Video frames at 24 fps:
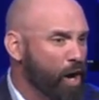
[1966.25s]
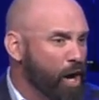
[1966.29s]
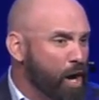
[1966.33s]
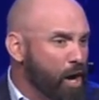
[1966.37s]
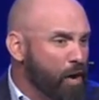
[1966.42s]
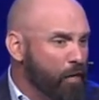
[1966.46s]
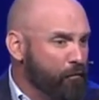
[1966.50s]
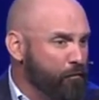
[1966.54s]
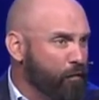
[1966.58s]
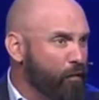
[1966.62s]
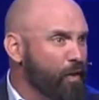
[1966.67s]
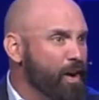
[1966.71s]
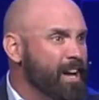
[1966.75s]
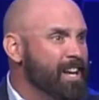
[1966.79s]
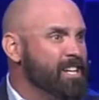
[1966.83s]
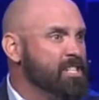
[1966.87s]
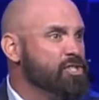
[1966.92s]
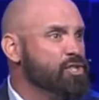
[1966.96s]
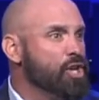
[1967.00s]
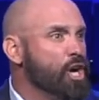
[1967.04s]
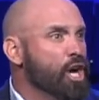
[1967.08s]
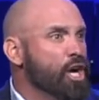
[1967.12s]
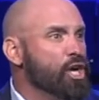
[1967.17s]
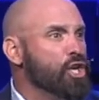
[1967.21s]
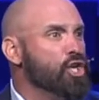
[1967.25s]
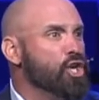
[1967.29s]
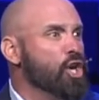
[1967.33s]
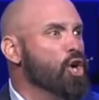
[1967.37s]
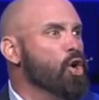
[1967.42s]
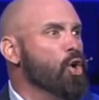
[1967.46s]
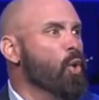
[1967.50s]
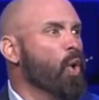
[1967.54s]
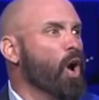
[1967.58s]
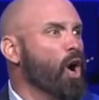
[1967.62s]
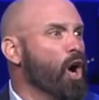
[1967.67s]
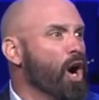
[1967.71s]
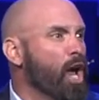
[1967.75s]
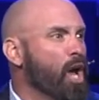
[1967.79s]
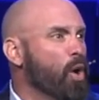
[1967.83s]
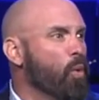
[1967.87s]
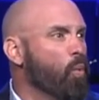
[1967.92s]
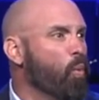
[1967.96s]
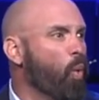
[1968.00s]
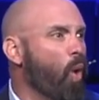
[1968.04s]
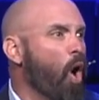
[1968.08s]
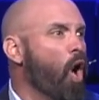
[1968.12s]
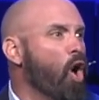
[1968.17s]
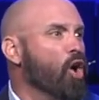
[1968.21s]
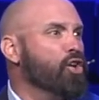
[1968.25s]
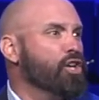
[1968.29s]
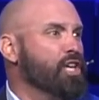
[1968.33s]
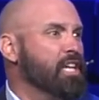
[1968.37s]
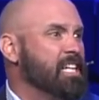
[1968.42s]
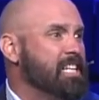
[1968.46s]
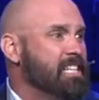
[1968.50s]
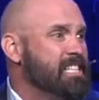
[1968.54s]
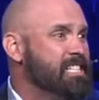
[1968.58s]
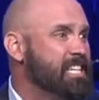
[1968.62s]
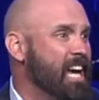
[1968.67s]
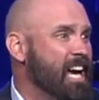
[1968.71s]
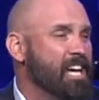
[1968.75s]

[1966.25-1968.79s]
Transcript: Friends, you are a walking